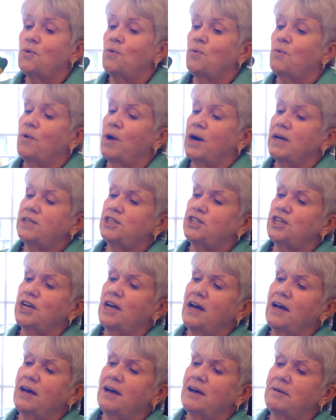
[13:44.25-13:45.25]
One
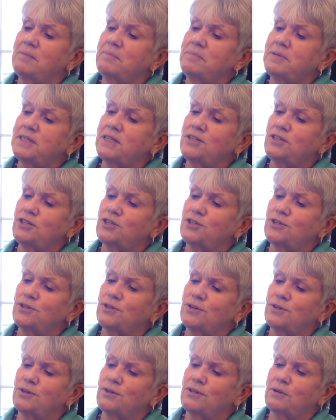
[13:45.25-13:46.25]
jumped
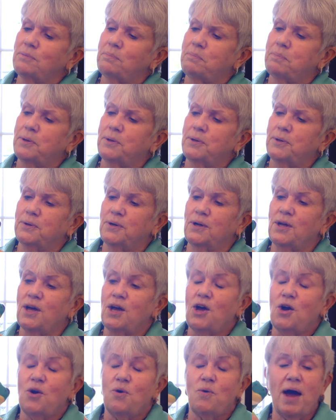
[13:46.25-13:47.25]
into the pool
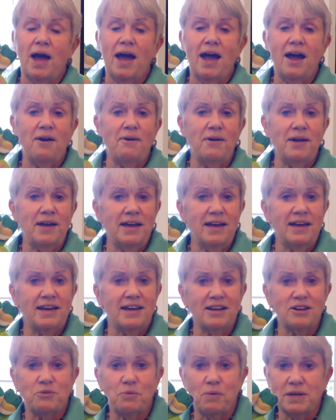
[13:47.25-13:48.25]
where
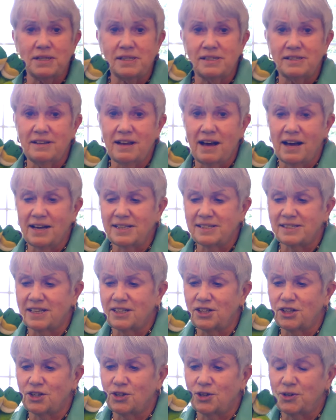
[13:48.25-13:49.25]
it was nice
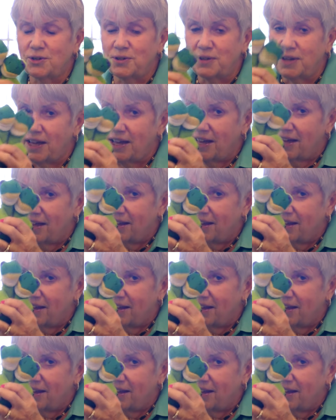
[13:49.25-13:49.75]
and cool.